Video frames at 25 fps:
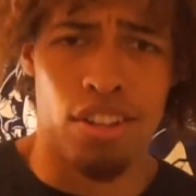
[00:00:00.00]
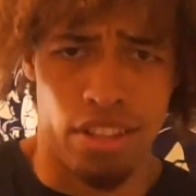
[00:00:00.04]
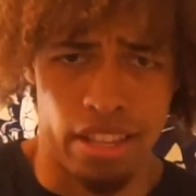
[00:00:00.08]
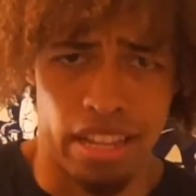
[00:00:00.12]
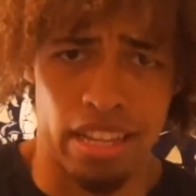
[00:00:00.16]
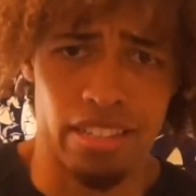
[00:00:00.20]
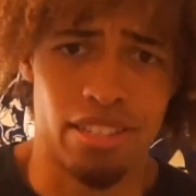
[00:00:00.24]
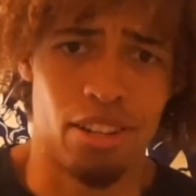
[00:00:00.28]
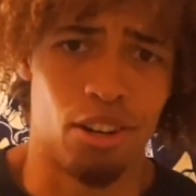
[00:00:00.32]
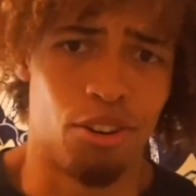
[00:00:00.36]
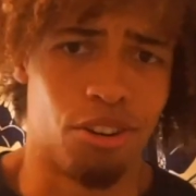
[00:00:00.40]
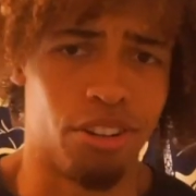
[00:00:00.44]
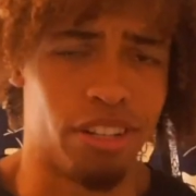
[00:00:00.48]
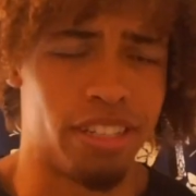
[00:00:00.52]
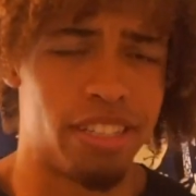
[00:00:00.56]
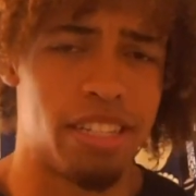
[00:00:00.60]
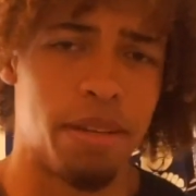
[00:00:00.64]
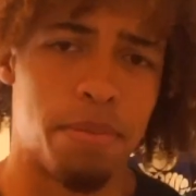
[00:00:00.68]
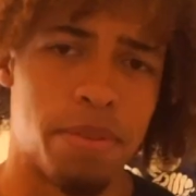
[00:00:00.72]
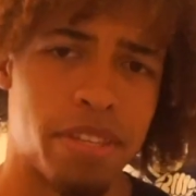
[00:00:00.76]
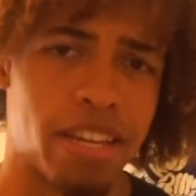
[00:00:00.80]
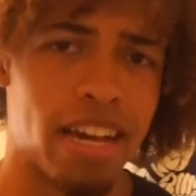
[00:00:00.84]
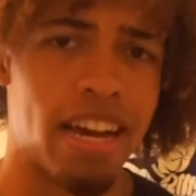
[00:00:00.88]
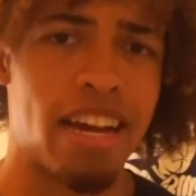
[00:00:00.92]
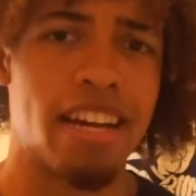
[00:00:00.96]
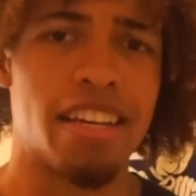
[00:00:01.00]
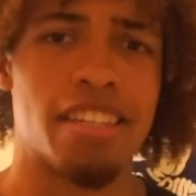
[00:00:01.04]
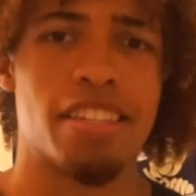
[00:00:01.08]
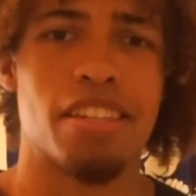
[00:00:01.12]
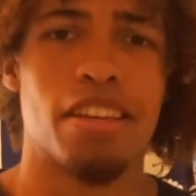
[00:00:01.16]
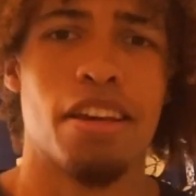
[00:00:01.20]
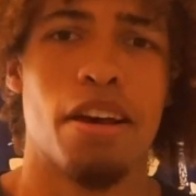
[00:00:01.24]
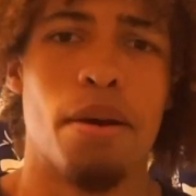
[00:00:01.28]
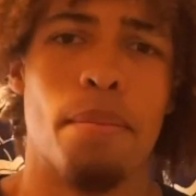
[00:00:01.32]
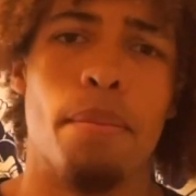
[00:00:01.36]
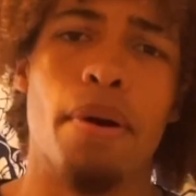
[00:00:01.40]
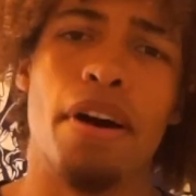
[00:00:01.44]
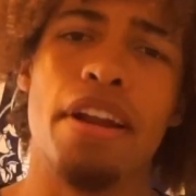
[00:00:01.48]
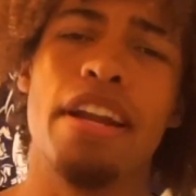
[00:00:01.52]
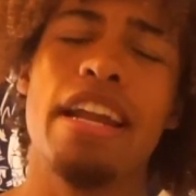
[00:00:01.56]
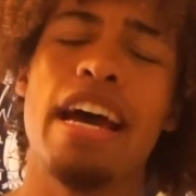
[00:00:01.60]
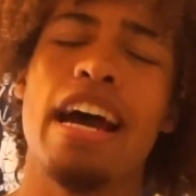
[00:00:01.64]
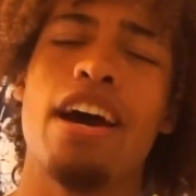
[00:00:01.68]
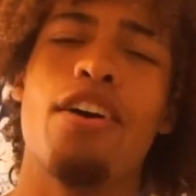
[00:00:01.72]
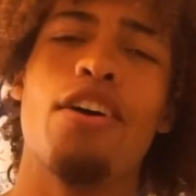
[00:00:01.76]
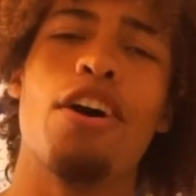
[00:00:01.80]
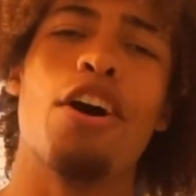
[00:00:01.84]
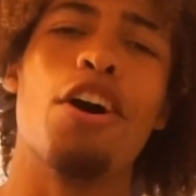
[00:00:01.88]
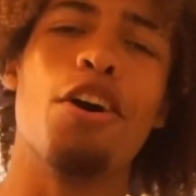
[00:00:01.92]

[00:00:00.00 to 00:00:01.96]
That's a lot of tips, guys. But now,